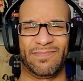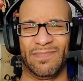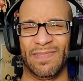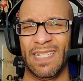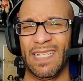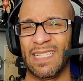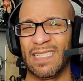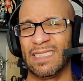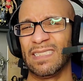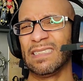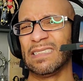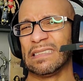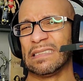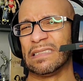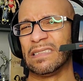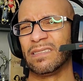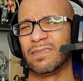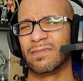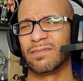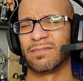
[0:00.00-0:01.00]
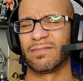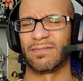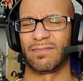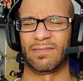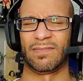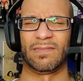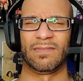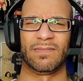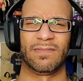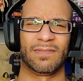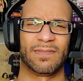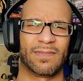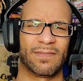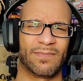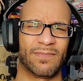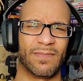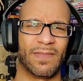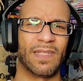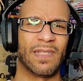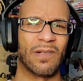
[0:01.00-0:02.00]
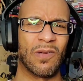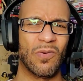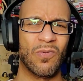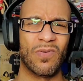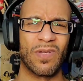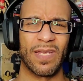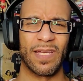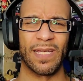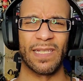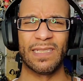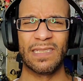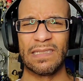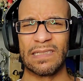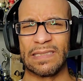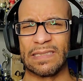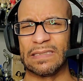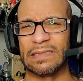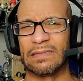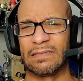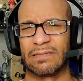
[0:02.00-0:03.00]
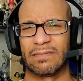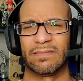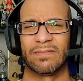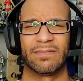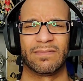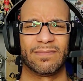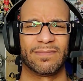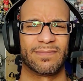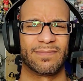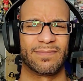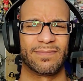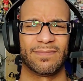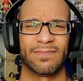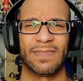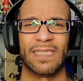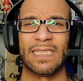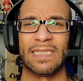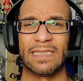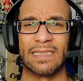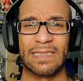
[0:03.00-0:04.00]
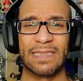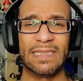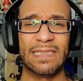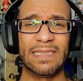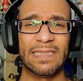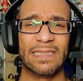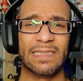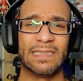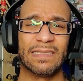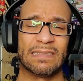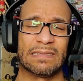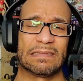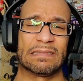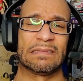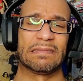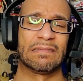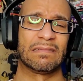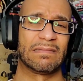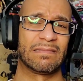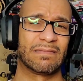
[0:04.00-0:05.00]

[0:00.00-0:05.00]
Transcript: man, this is, man, okay. Like, man, this is